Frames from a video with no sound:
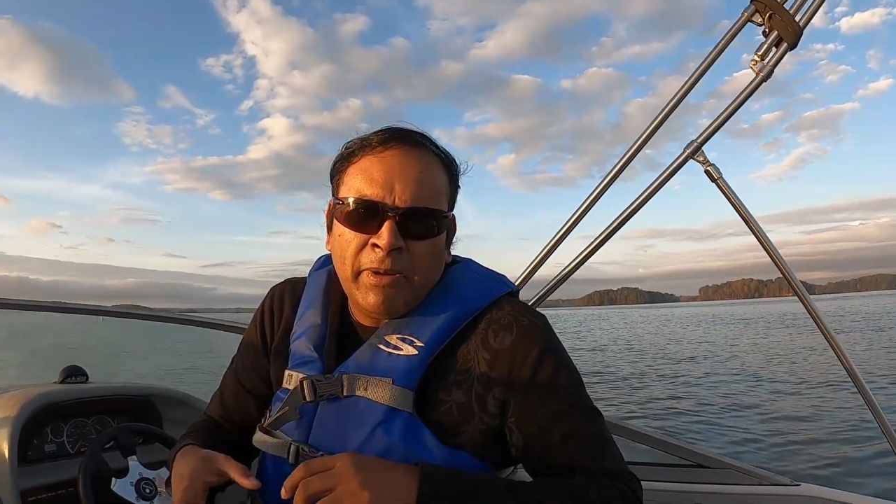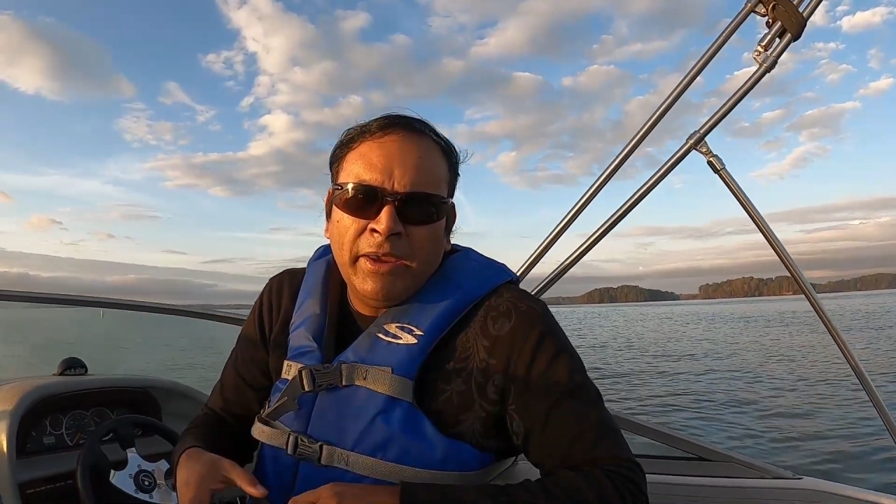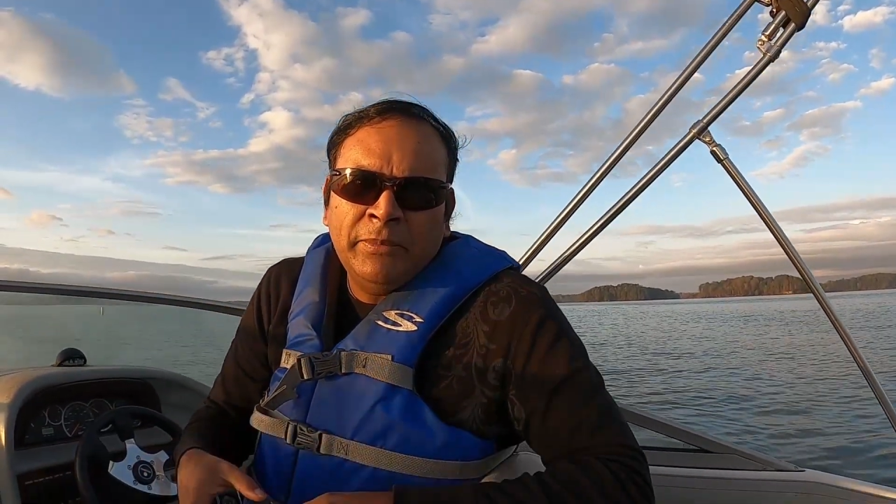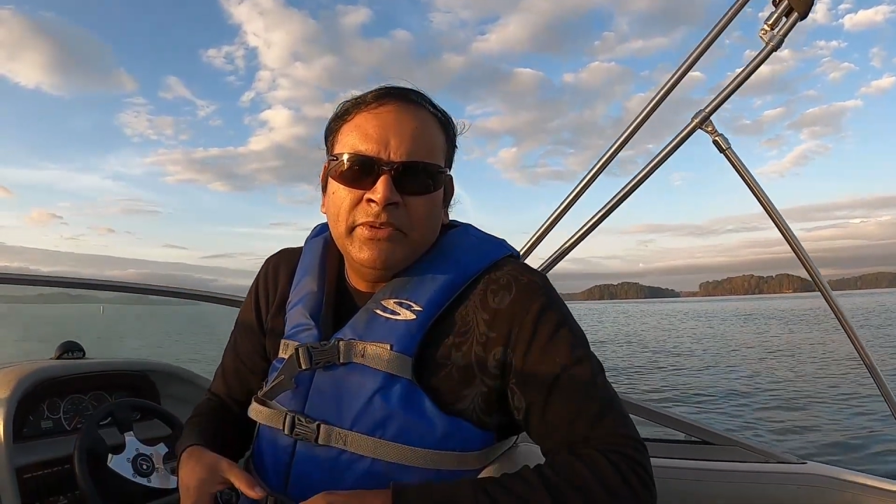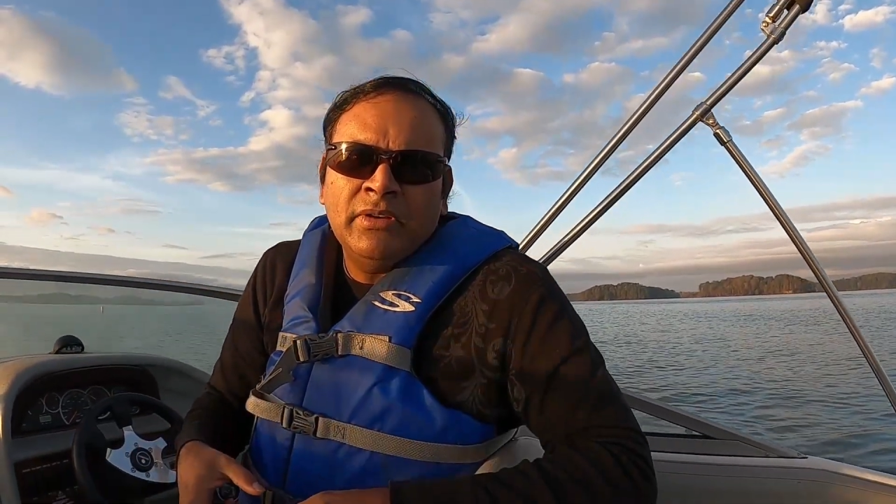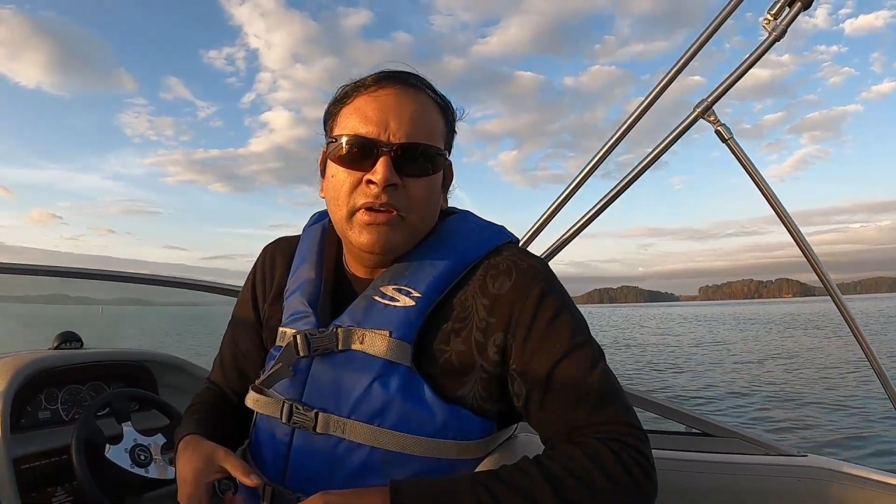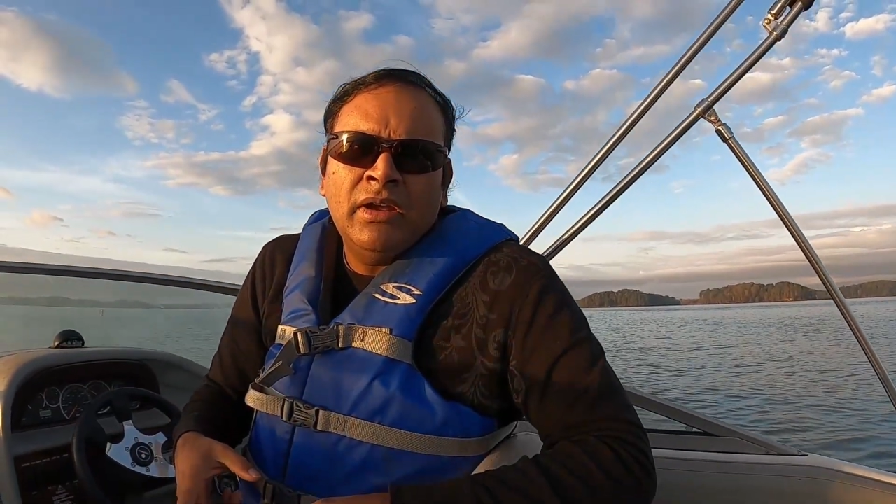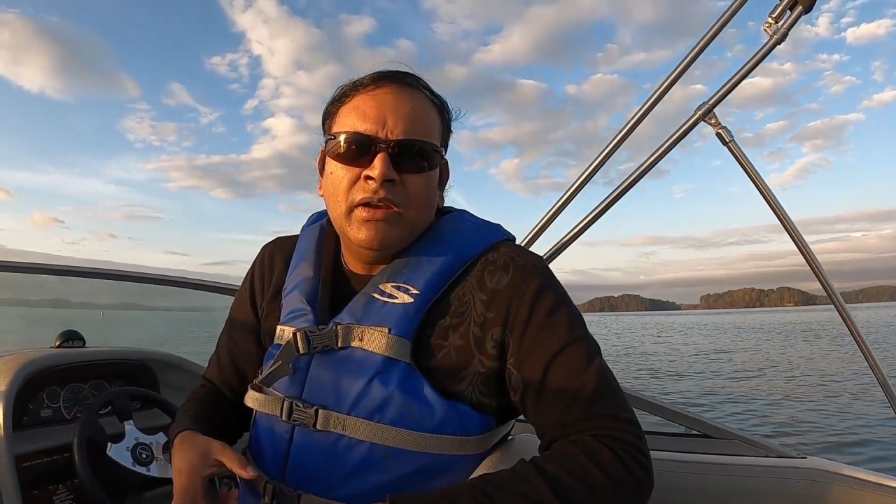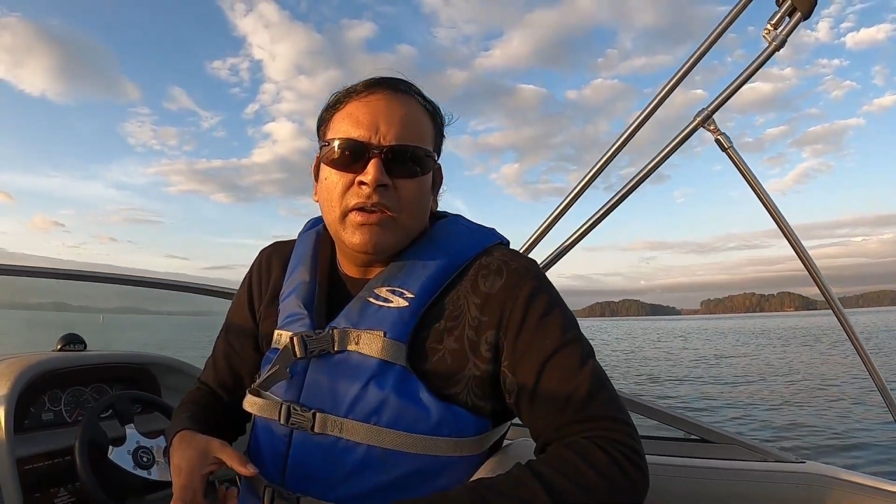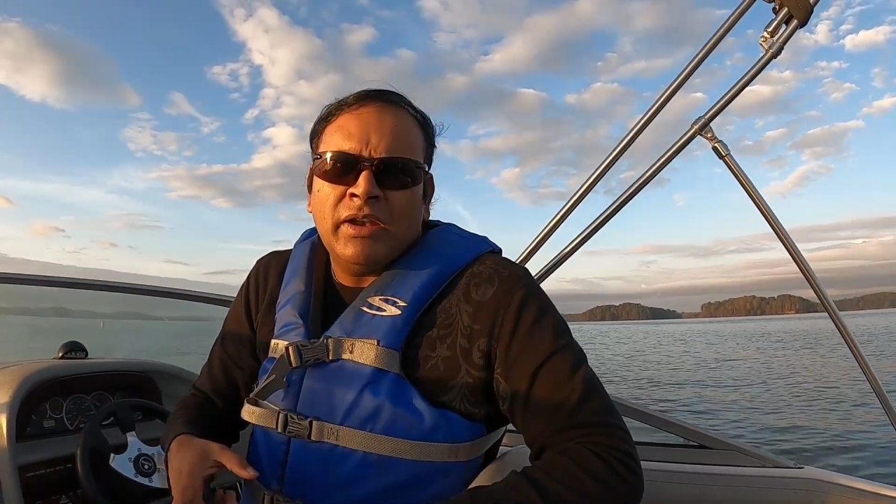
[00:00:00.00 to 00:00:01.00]
pipes,
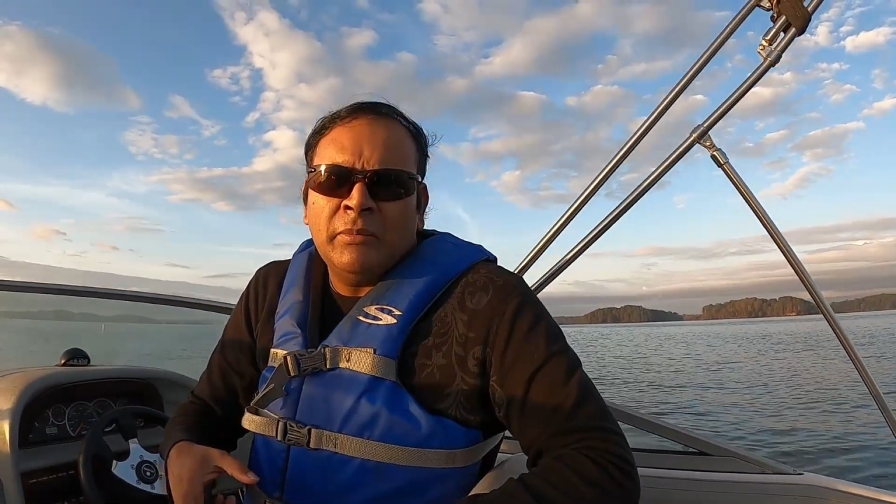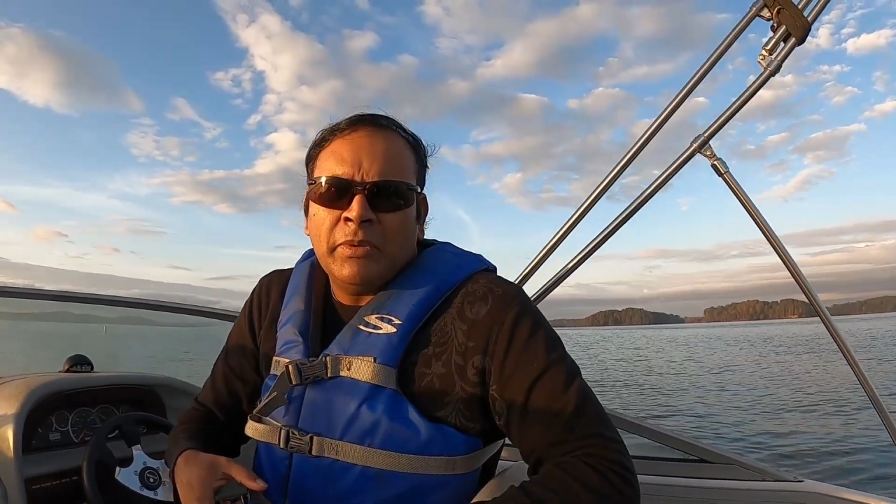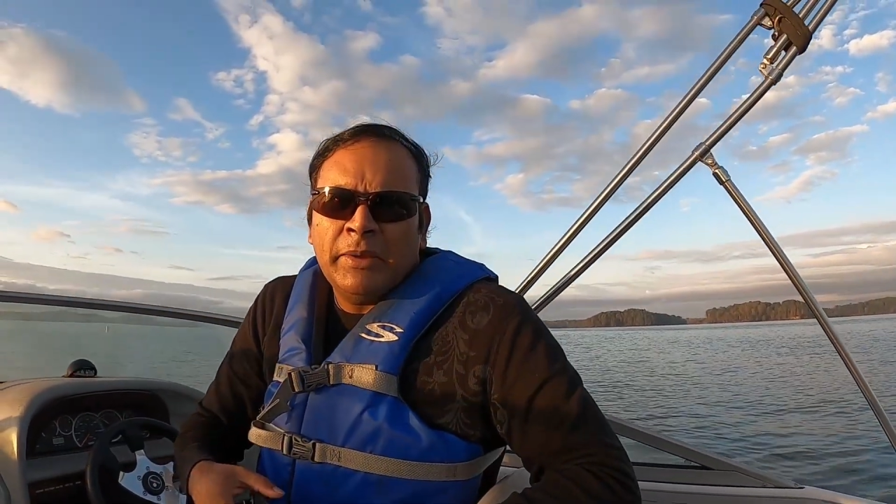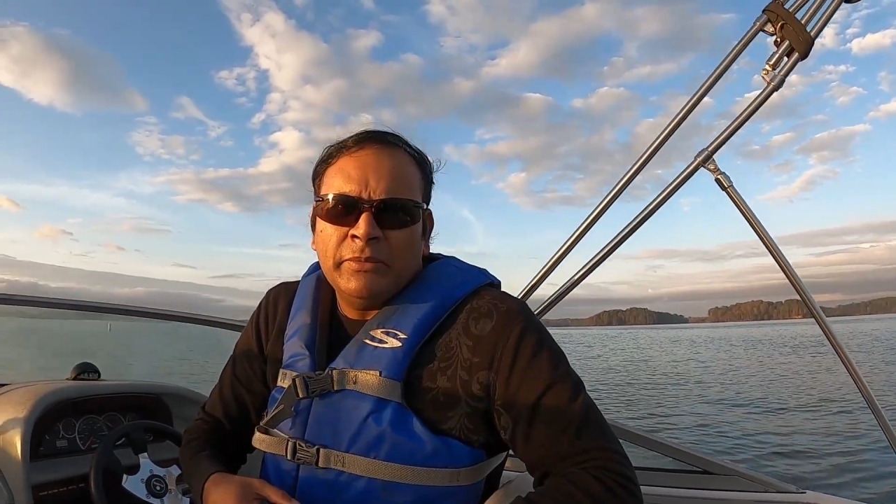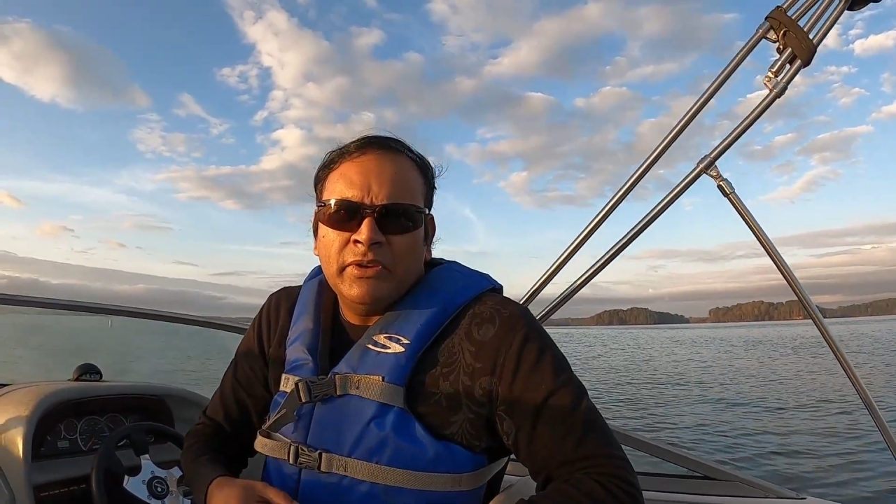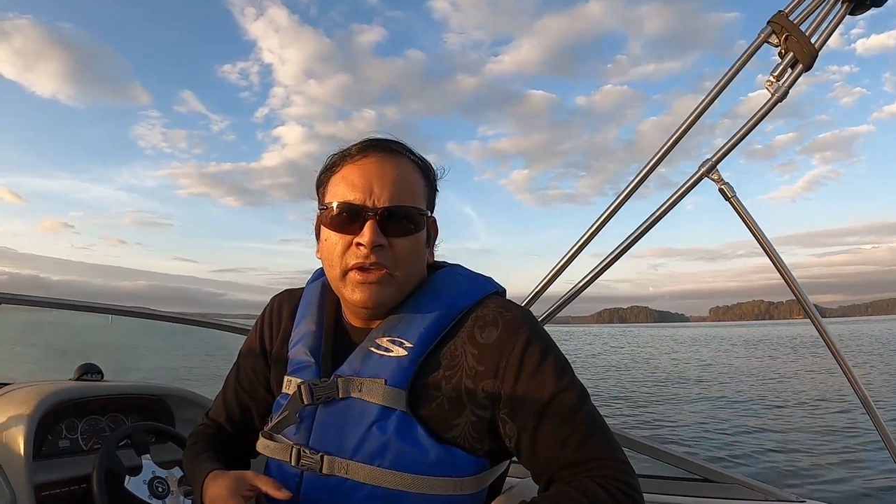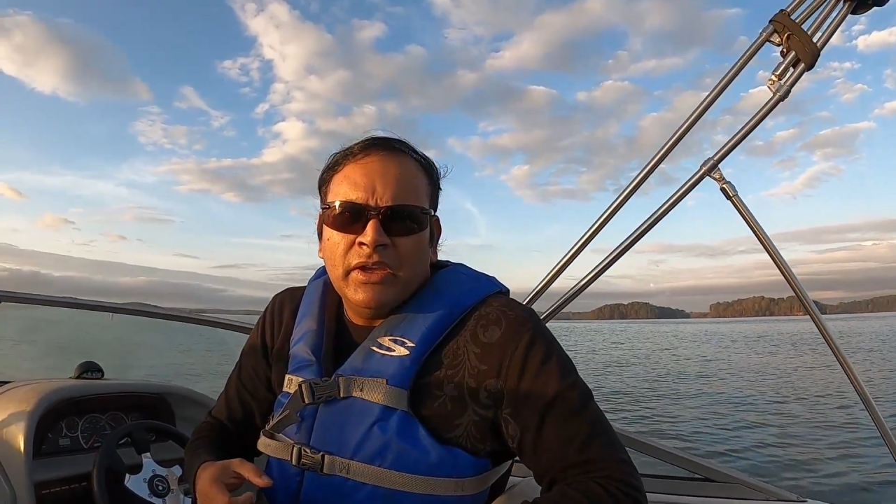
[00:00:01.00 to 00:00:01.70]
drain pipes.